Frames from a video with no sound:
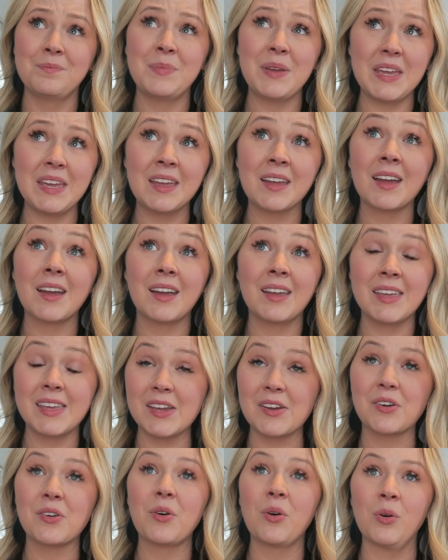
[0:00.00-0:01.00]
being a
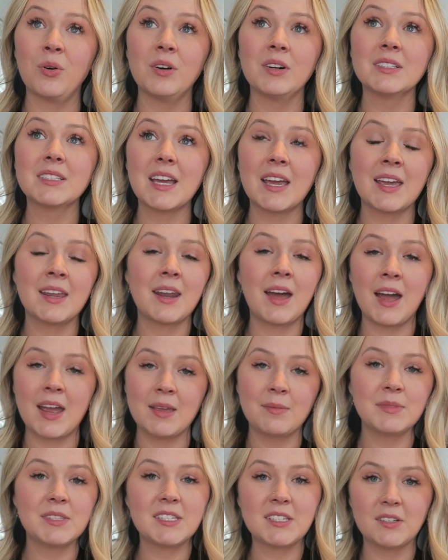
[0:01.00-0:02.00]
year old, and
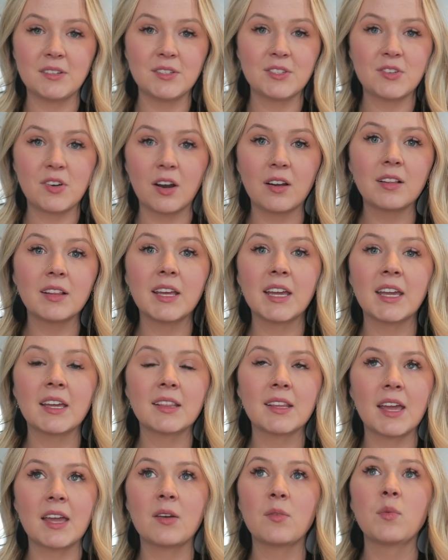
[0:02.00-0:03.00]
I am still
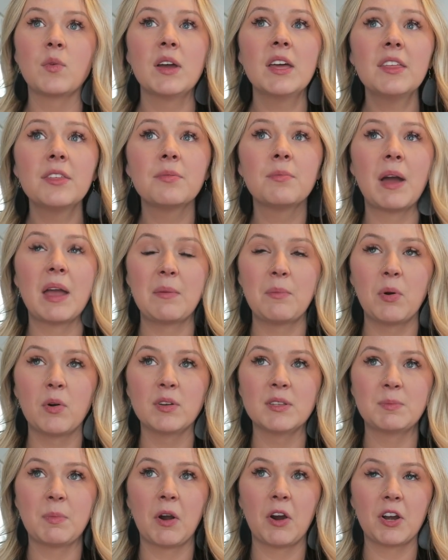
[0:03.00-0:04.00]
struggling like with my
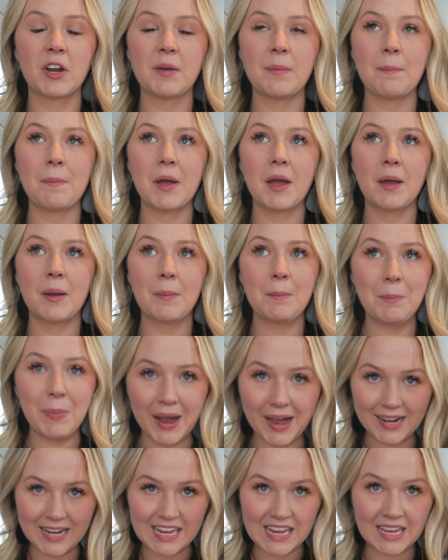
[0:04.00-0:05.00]
postpartum
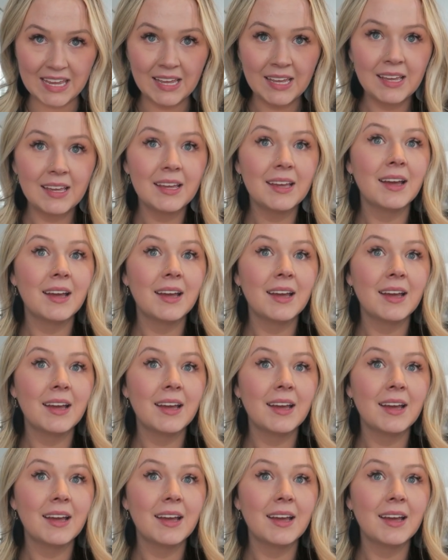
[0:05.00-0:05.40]
body.